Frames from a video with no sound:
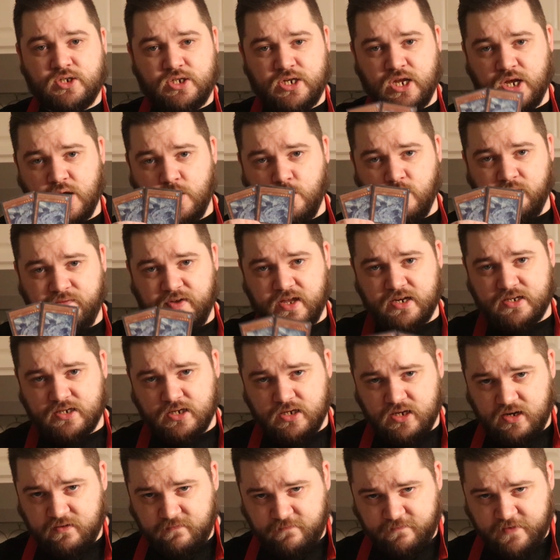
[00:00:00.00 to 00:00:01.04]
2 of
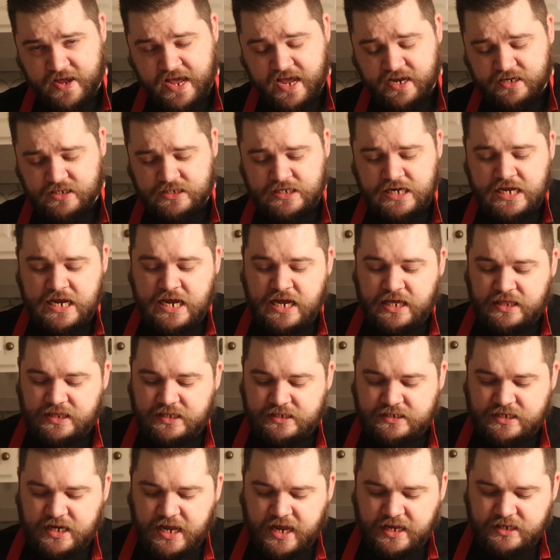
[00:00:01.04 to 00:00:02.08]
it. In fact,
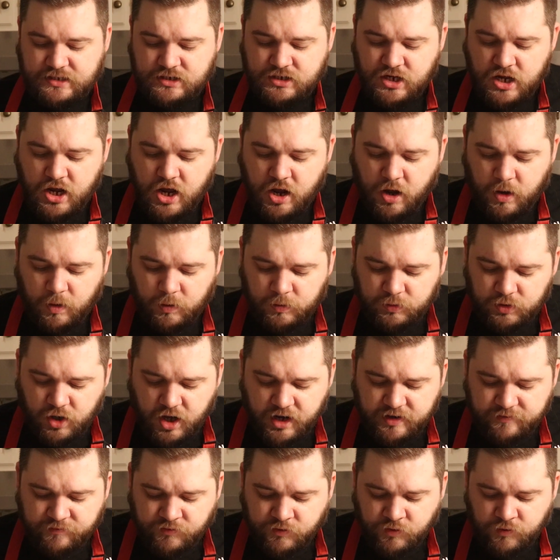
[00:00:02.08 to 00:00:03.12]
this has a
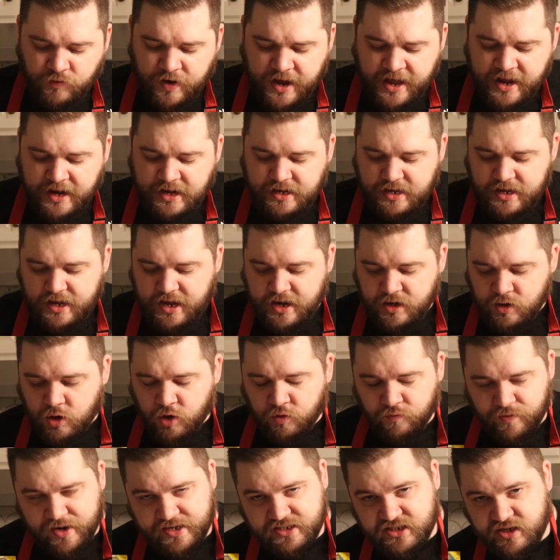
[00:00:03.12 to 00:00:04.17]
lot of variety in
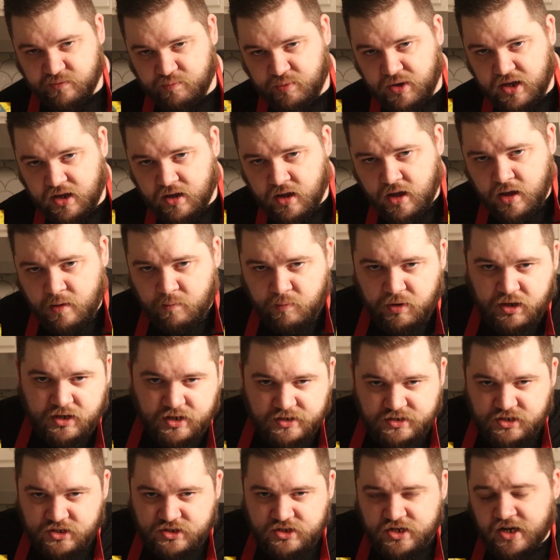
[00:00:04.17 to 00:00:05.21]
our recipe,
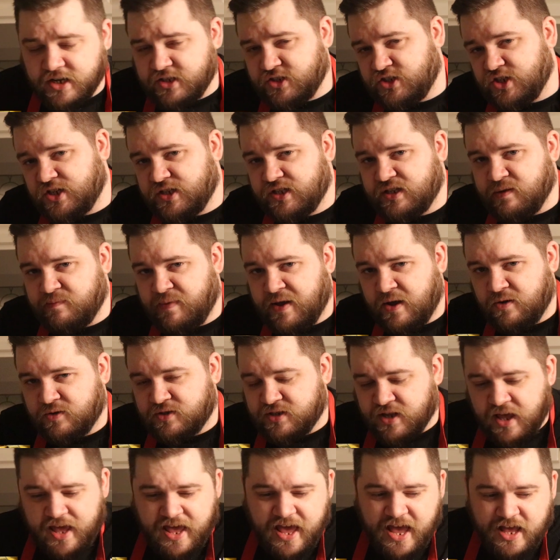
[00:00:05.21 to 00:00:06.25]
because it's not just
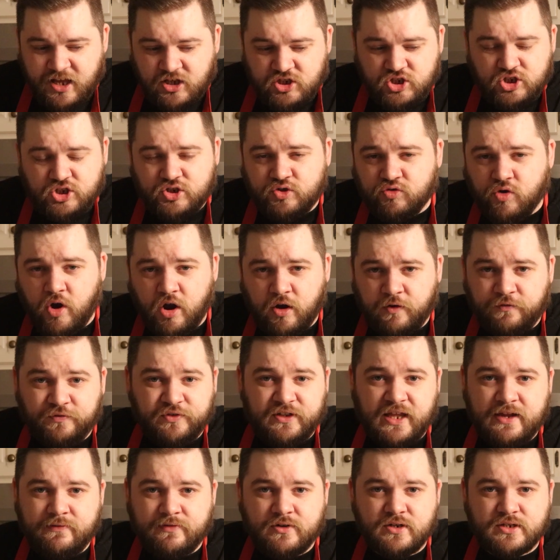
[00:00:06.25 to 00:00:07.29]
about strong
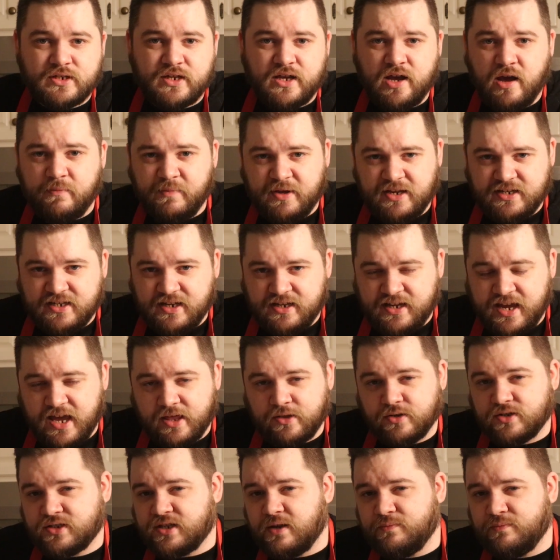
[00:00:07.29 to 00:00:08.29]
flavors coming together.